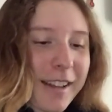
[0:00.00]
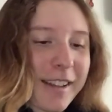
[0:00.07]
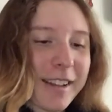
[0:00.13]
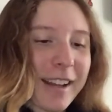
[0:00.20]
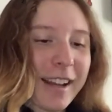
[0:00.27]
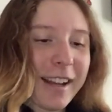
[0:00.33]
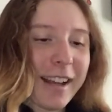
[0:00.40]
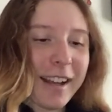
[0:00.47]
and
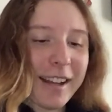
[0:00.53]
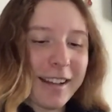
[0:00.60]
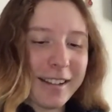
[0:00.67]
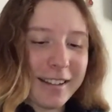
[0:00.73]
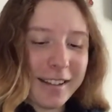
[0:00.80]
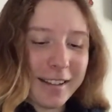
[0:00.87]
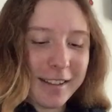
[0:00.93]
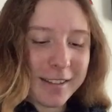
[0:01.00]
then I kind
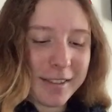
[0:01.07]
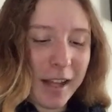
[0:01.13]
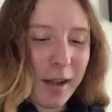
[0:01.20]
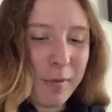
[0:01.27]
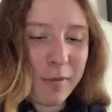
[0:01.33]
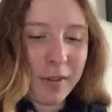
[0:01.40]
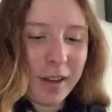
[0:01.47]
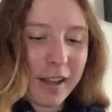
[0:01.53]
of did the
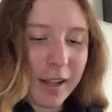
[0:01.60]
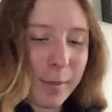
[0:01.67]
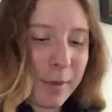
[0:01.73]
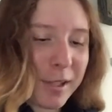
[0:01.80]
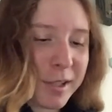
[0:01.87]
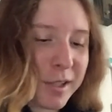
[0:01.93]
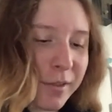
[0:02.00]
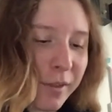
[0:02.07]
same for like a
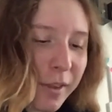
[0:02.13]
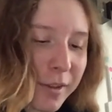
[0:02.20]
bunch of